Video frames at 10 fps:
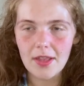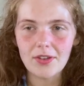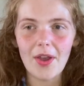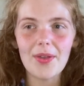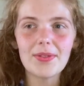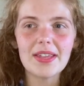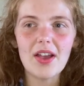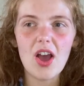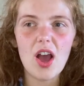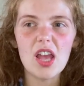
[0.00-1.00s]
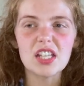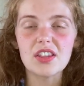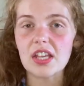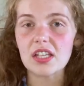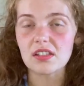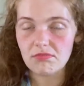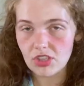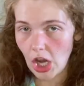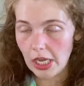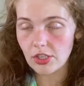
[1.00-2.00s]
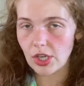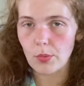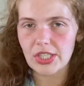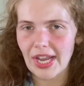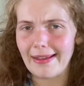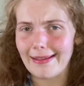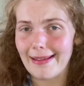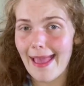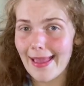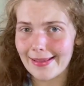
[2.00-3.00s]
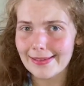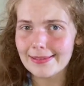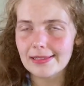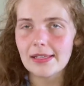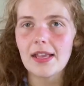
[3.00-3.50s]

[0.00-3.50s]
Not only is things changing, which I hate.